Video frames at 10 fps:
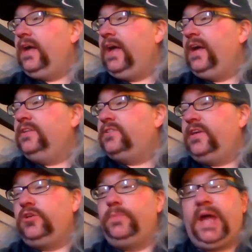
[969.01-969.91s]
And to
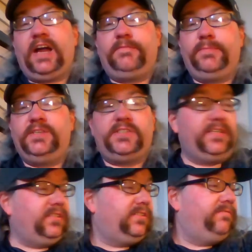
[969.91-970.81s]
get a new pack of them these
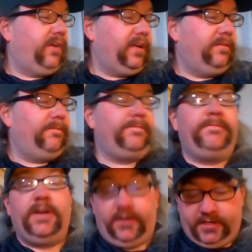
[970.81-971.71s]
days, it's running
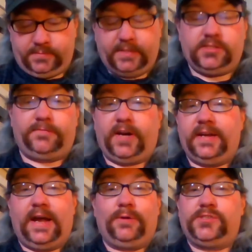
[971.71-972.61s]
very expensive right
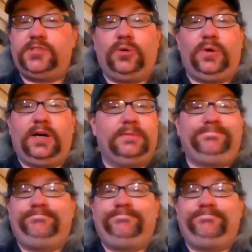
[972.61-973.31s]
now. So, uh,